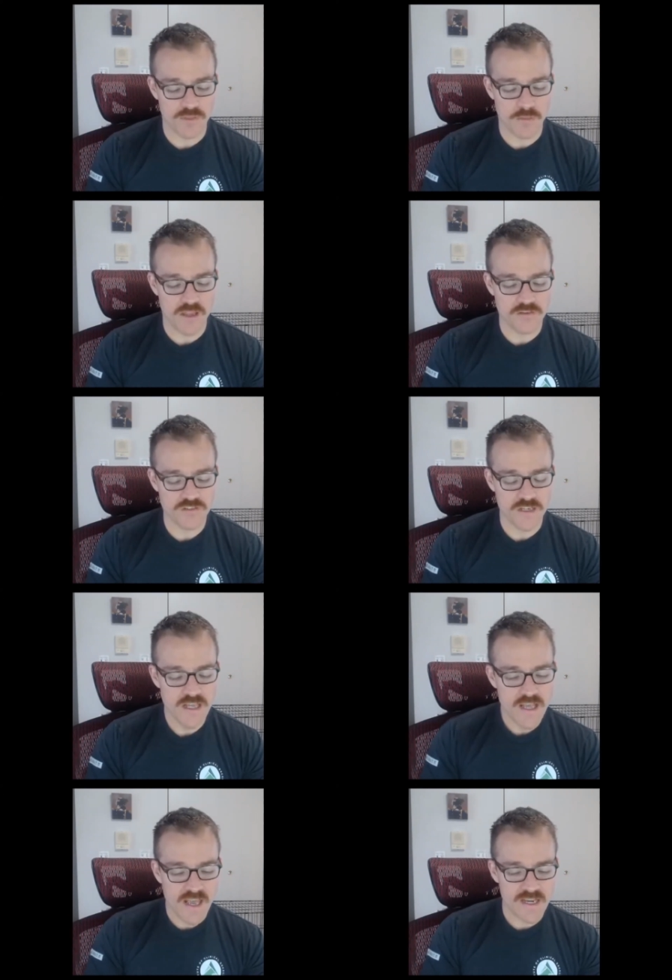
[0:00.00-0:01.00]
the patient
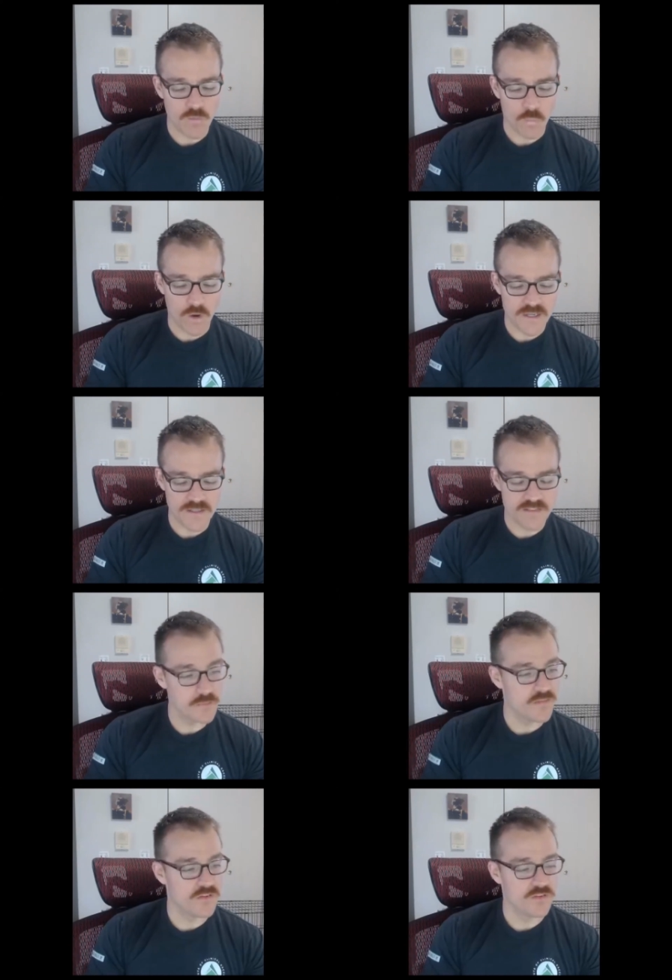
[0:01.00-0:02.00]
and I want to get
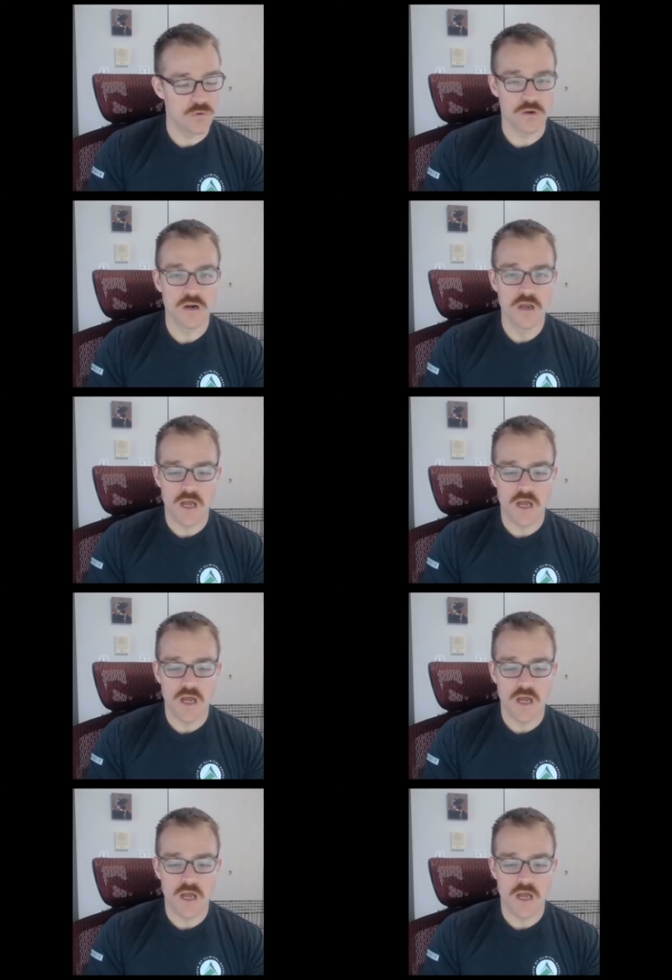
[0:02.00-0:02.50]
them in the door.